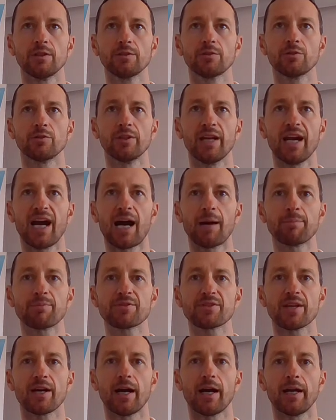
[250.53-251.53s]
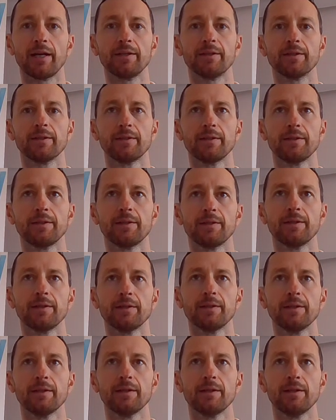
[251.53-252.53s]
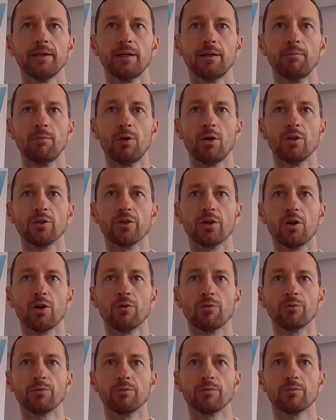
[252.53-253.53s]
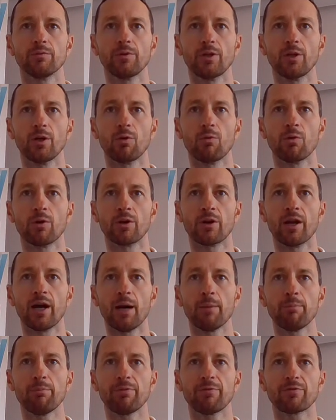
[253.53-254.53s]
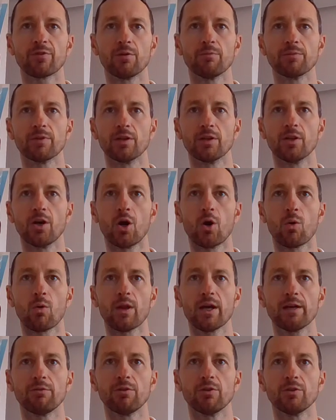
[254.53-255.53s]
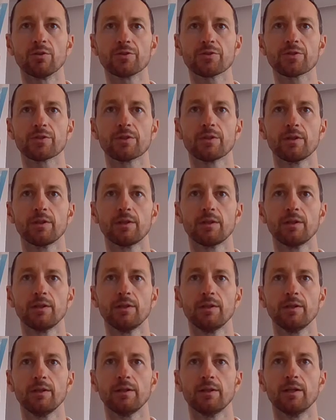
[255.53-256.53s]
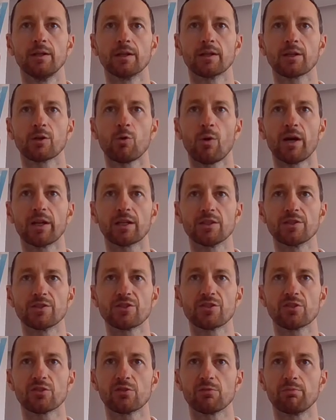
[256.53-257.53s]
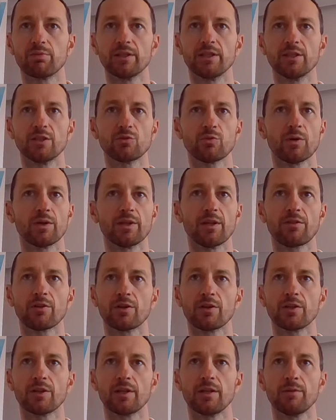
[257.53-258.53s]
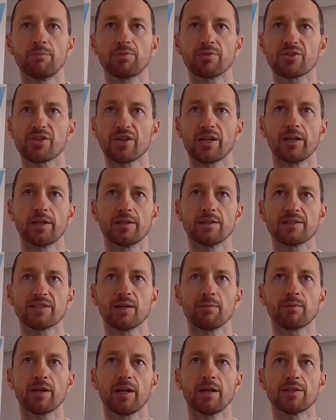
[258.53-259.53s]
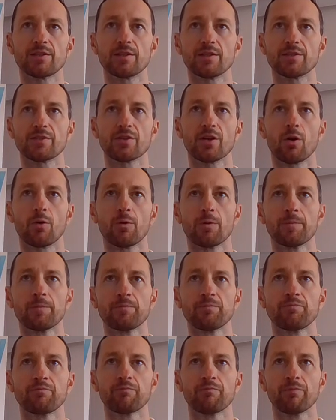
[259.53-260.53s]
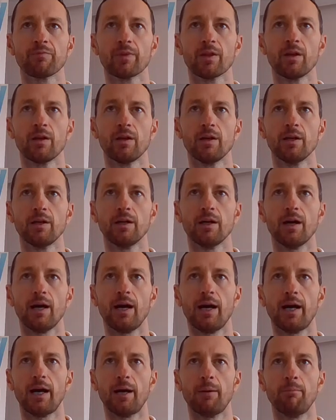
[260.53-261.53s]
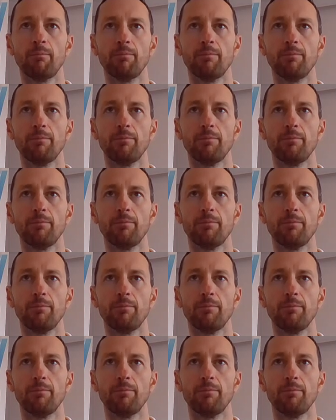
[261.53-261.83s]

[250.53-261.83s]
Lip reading: to the upside, although we're up from the low levels quite considerably, 20-30% in some cases. So I